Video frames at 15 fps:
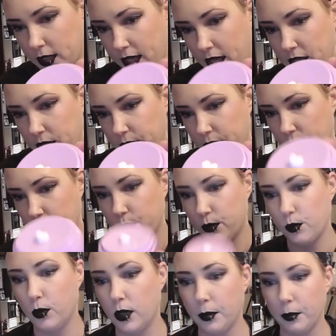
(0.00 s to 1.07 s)
I only use
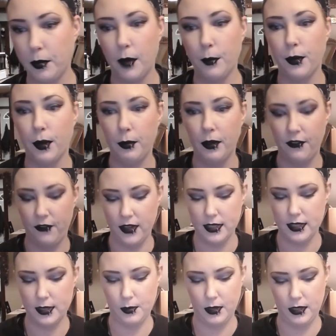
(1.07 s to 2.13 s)
one pump on my
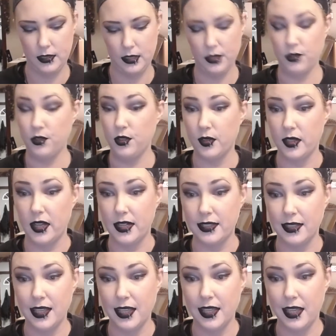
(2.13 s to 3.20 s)
face because I do use a lot of
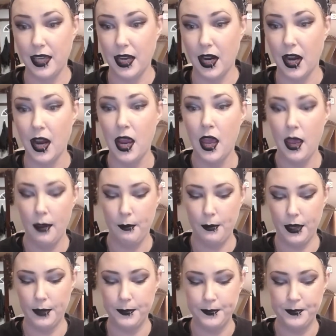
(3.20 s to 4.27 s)
skincare,
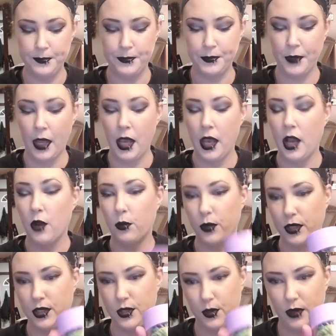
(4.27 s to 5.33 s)
but I
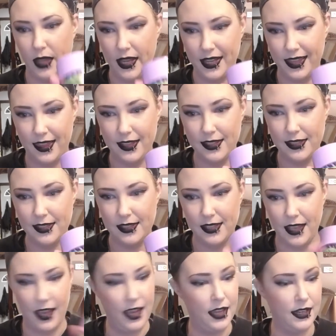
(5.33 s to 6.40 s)
really do like this,
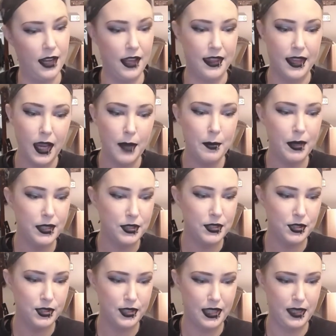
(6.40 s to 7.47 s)
and I think I might
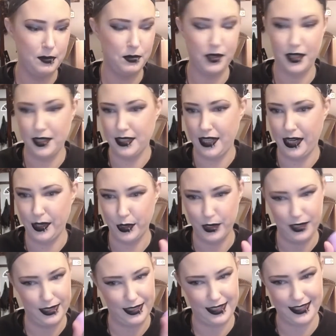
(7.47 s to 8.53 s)
just keep the container
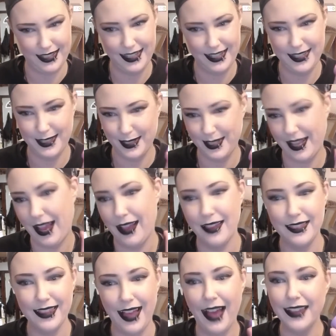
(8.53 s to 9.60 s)
just because
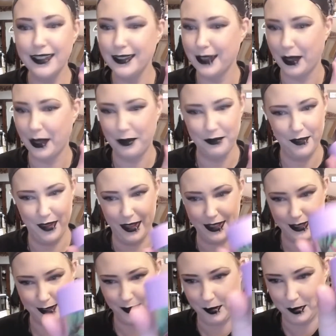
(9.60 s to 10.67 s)
I love
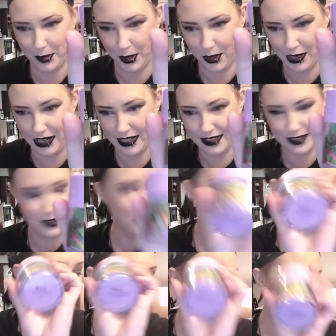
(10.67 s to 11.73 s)
this from Tarte. It's
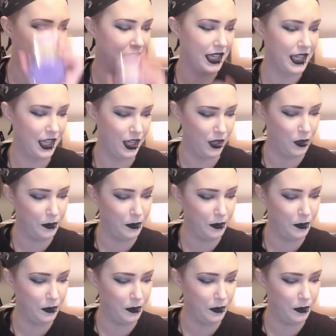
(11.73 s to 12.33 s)
so freaking cute.